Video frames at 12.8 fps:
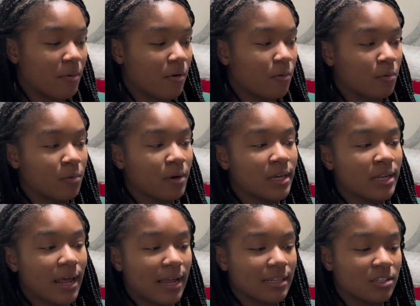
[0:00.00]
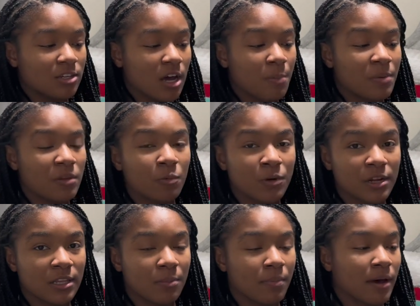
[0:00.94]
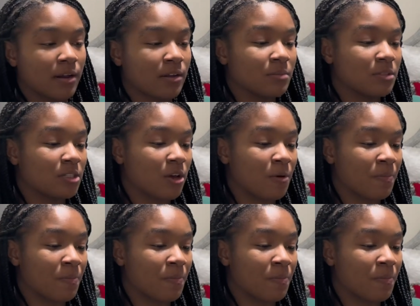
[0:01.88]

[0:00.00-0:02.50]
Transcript: one at the top and then one at the bottom. So